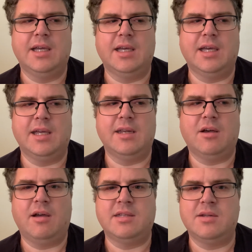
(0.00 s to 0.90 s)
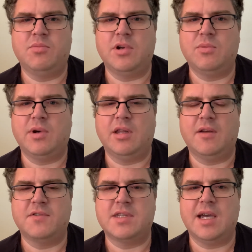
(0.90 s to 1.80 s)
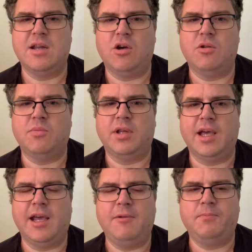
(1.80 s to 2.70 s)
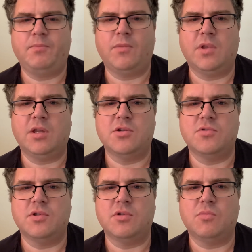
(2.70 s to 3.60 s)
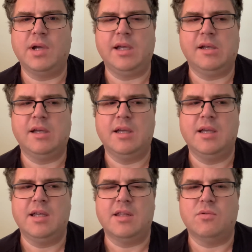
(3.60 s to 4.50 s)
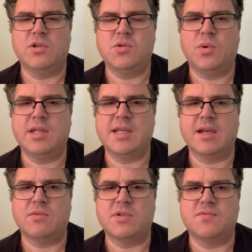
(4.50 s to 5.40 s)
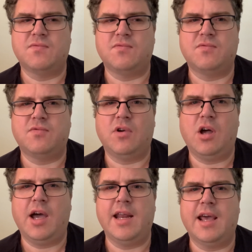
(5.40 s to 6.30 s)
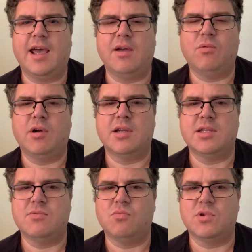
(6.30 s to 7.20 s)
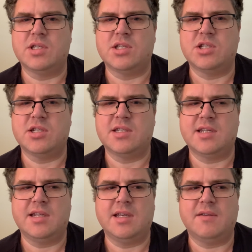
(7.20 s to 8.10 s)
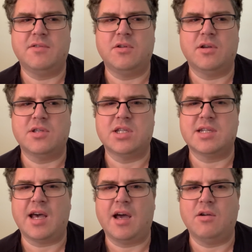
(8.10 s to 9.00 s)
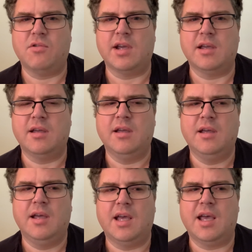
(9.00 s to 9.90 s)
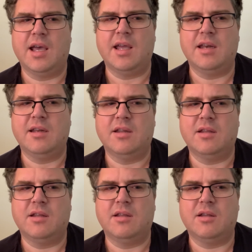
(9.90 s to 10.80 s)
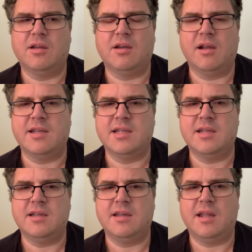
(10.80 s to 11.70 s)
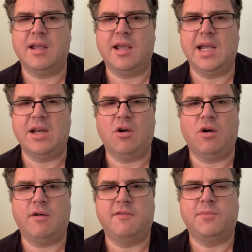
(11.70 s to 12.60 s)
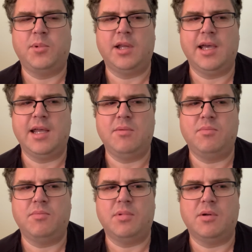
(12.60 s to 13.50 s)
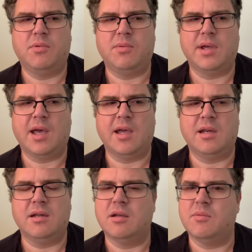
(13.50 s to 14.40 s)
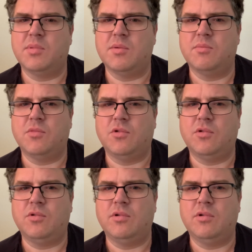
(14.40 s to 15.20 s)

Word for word: And I did pretty well. I've stayed on plan during the week. There was one day, it was Friday, where I was just in the afternoon, I was just hungry. And I didn't eat off plan, but I probably ate a bit more